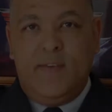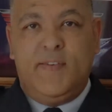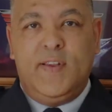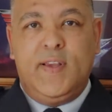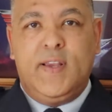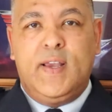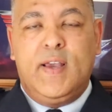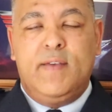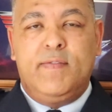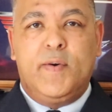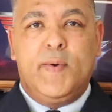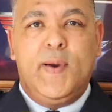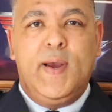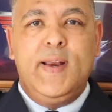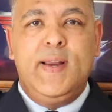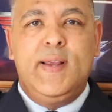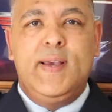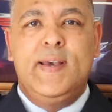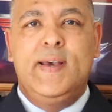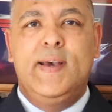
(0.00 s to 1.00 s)
evening
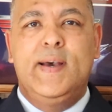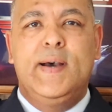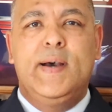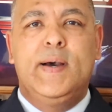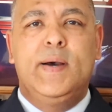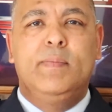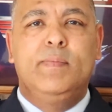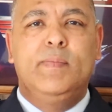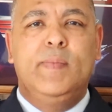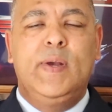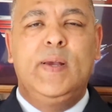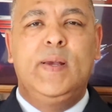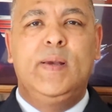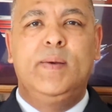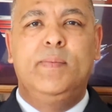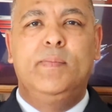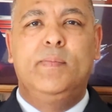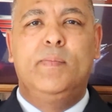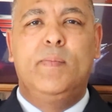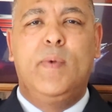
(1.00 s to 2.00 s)
everyone,
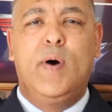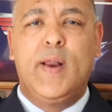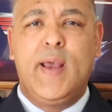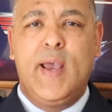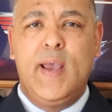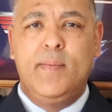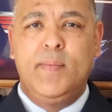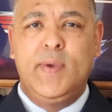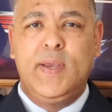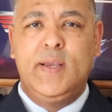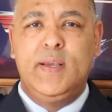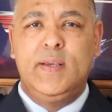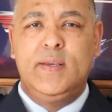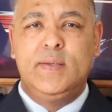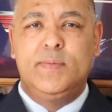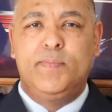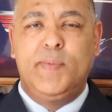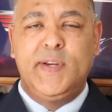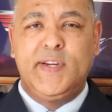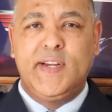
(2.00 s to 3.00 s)
my name
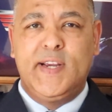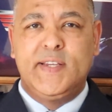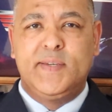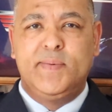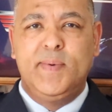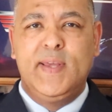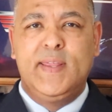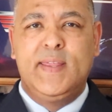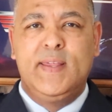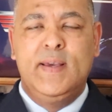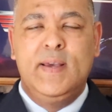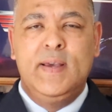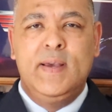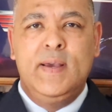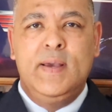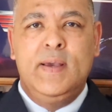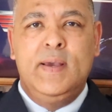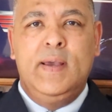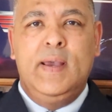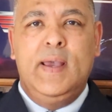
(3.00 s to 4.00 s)
is BJ Smith
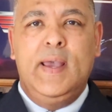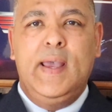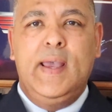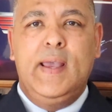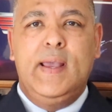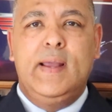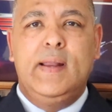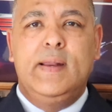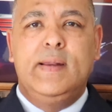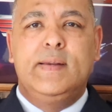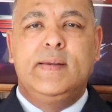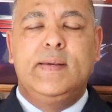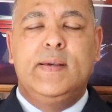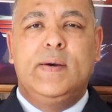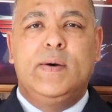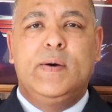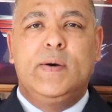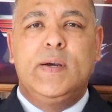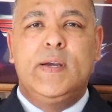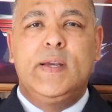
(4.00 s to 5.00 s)
and
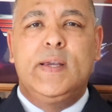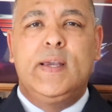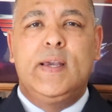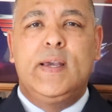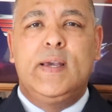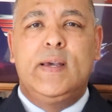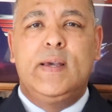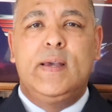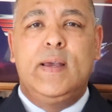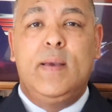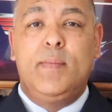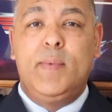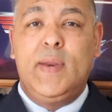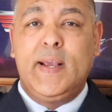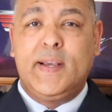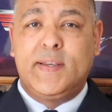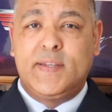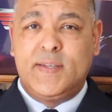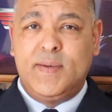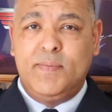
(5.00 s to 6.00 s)
I am an
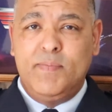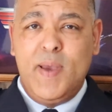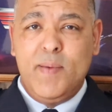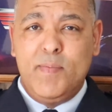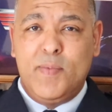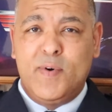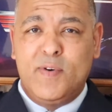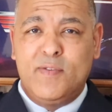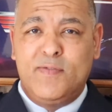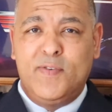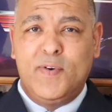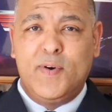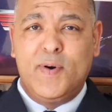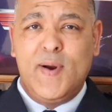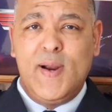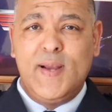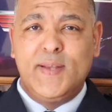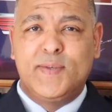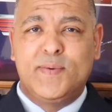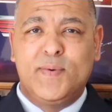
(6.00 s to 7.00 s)
ex-member of
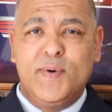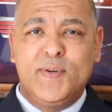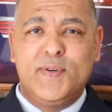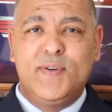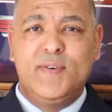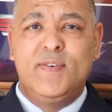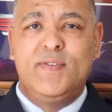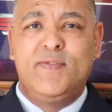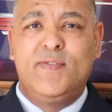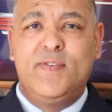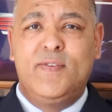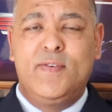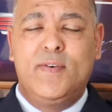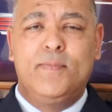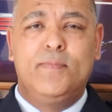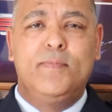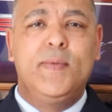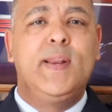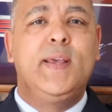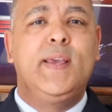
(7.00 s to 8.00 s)
408 Squadron
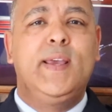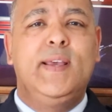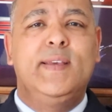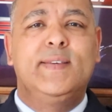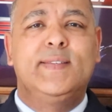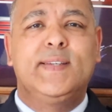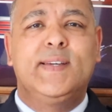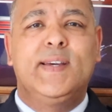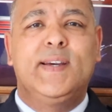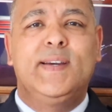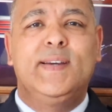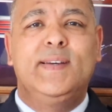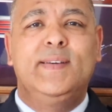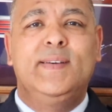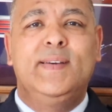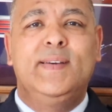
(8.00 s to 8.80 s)
from many years ago.